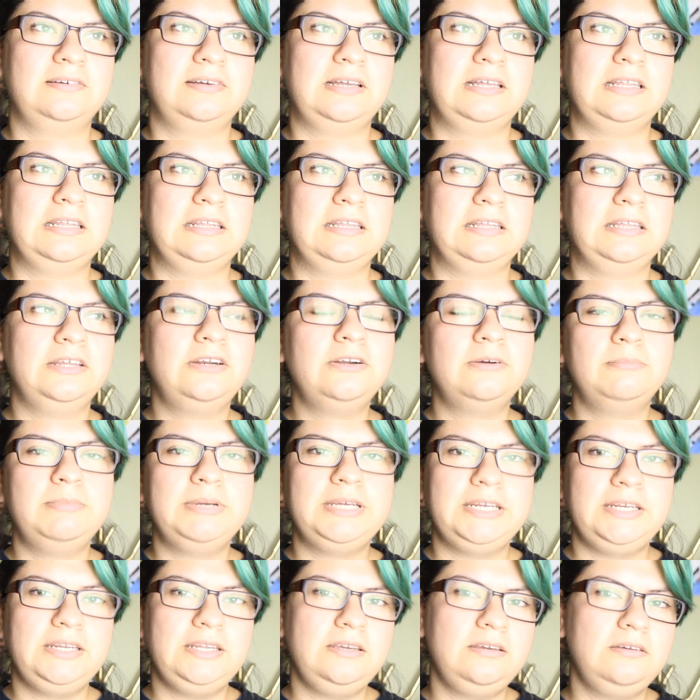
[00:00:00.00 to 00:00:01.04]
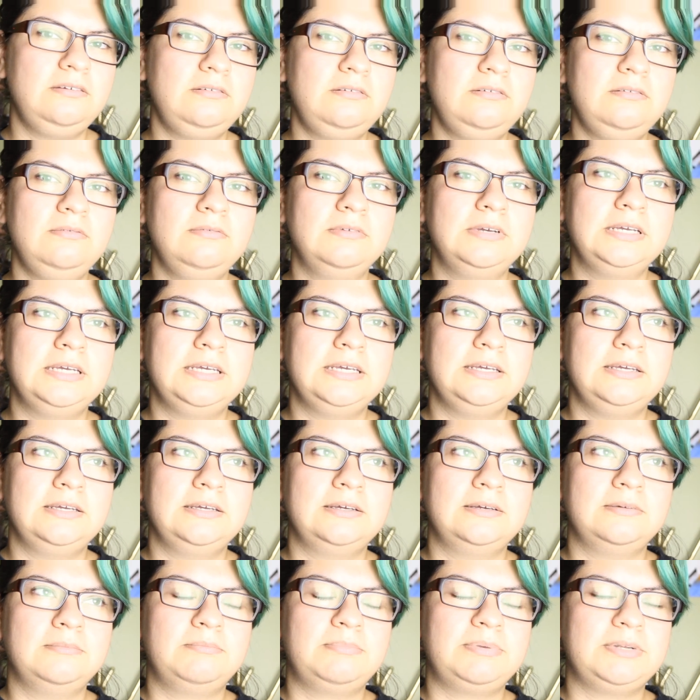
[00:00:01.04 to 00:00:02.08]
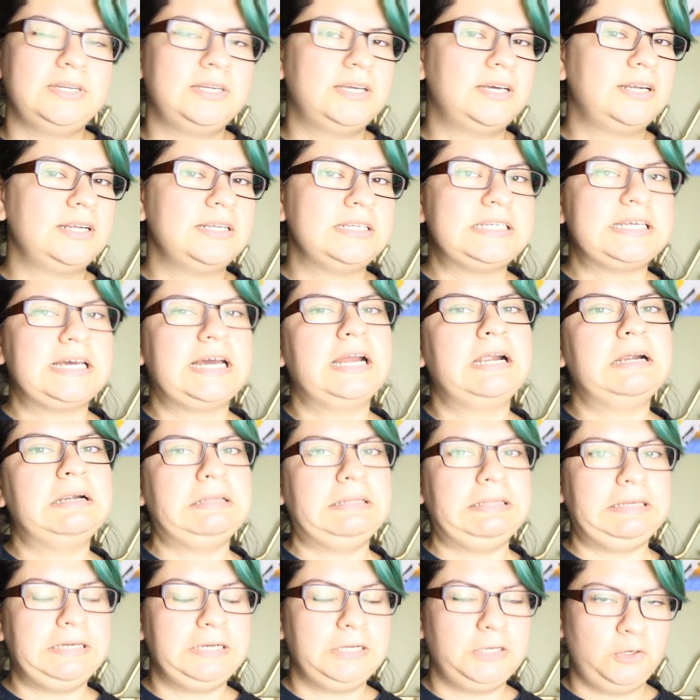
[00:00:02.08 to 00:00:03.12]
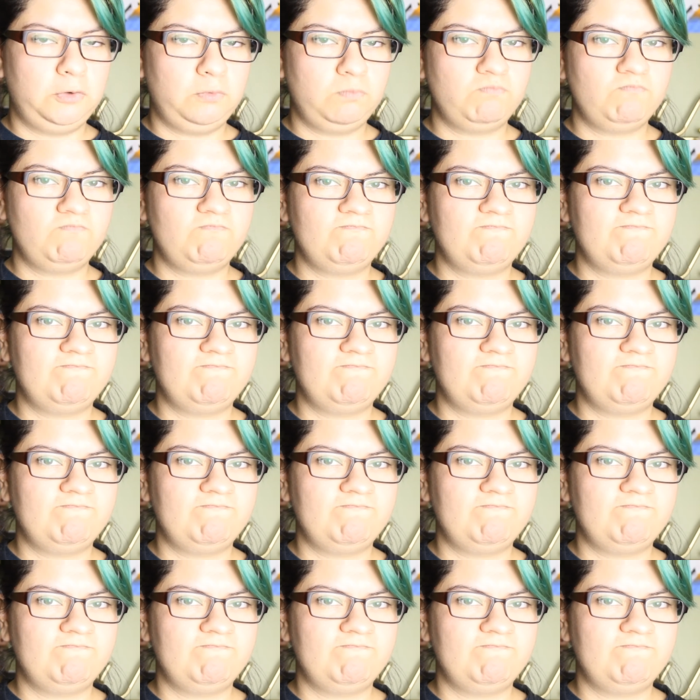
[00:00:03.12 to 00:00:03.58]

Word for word: a little bit new, but not entirely new.